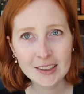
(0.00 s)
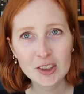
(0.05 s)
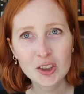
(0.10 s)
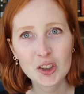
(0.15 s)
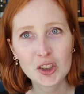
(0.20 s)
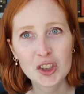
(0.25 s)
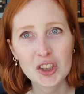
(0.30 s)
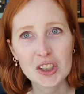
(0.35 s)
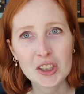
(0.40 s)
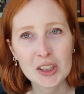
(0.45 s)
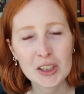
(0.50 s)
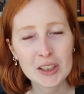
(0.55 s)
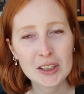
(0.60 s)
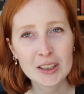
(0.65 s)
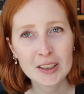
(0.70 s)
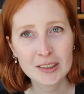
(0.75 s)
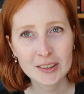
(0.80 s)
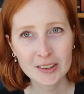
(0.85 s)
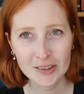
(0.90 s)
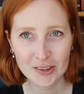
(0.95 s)

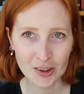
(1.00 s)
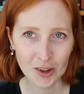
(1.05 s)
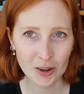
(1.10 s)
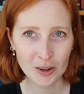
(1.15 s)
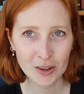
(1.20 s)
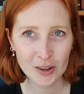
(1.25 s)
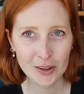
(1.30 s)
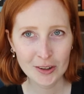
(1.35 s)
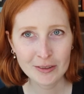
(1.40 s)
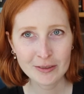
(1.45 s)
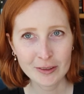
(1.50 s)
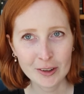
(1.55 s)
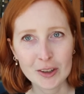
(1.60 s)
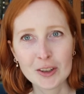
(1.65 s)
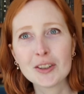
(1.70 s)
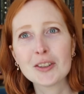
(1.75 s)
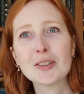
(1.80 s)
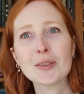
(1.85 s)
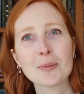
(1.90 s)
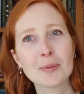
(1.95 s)
She started it
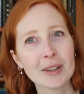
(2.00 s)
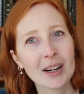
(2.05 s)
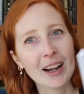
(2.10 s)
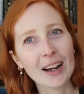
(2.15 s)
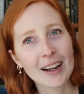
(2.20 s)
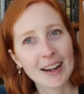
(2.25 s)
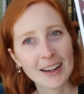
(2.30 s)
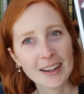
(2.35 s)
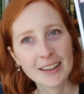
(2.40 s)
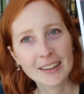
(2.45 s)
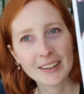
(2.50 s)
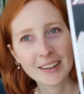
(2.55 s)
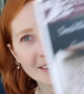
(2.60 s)
first, but I